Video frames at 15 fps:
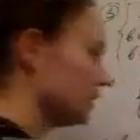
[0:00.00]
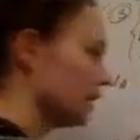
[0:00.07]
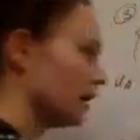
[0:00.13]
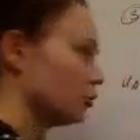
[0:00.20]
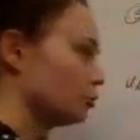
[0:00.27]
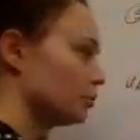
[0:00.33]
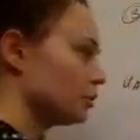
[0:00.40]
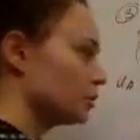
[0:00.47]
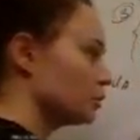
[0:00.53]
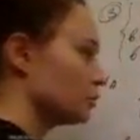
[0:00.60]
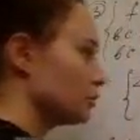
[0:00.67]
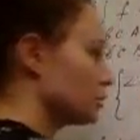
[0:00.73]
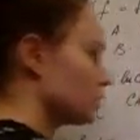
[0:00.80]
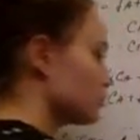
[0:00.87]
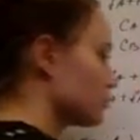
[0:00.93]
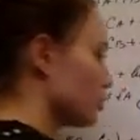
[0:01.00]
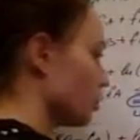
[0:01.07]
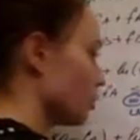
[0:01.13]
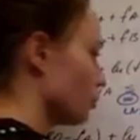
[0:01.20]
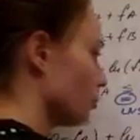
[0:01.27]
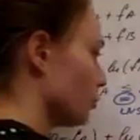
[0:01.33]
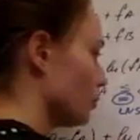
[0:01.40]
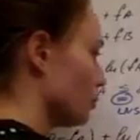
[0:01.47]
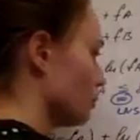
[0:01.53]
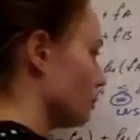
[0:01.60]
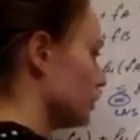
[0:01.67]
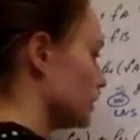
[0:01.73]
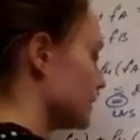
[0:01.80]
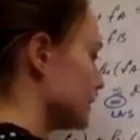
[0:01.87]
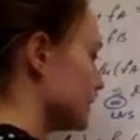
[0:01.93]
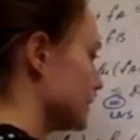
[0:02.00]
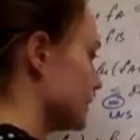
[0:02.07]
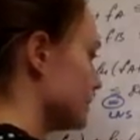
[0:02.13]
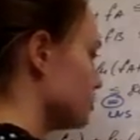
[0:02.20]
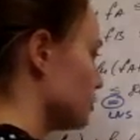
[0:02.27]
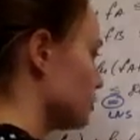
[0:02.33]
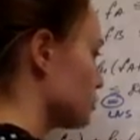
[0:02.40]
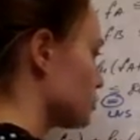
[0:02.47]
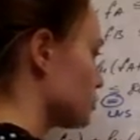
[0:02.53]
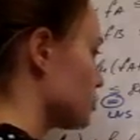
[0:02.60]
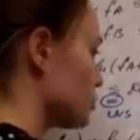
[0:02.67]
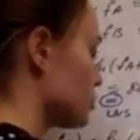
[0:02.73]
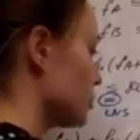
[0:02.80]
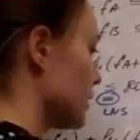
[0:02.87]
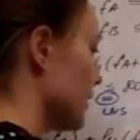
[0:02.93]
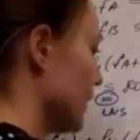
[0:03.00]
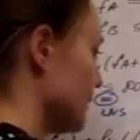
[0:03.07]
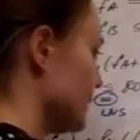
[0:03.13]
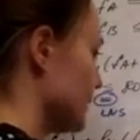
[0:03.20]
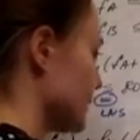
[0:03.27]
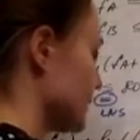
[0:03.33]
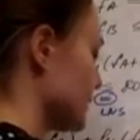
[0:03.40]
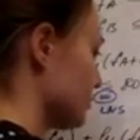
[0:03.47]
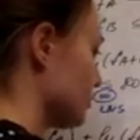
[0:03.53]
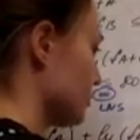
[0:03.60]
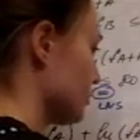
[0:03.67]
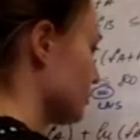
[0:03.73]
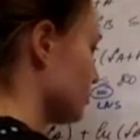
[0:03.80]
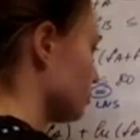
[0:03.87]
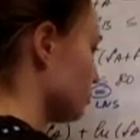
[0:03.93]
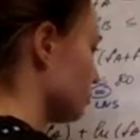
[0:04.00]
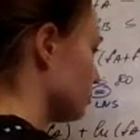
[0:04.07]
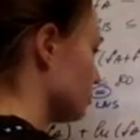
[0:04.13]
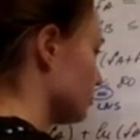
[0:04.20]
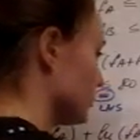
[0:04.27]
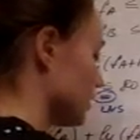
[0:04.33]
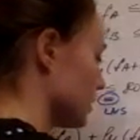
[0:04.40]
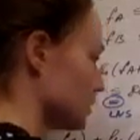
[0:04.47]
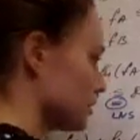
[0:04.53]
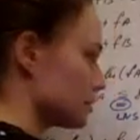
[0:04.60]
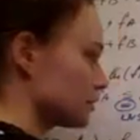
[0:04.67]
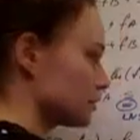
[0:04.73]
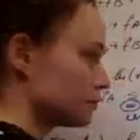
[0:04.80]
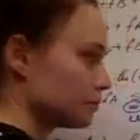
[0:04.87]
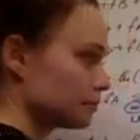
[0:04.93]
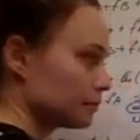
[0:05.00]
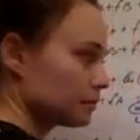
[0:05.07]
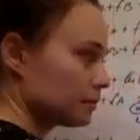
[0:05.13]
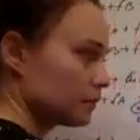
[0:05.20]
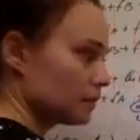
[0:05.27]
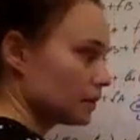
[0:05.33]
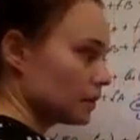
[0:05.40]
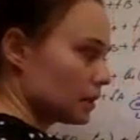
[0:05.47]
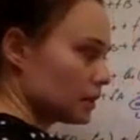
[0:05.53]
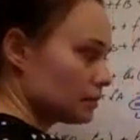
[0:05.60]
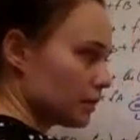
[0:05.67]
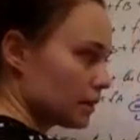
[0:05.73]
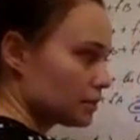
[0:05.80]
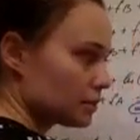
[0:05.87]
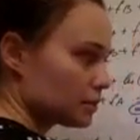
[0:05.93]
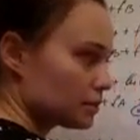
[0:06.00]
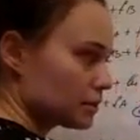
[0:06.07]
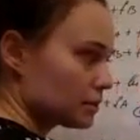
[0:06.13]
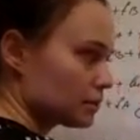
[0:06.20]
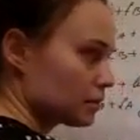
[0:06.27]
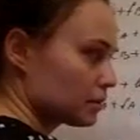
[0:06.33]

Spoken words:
now belongs from 0 to 80. Yes, that matters.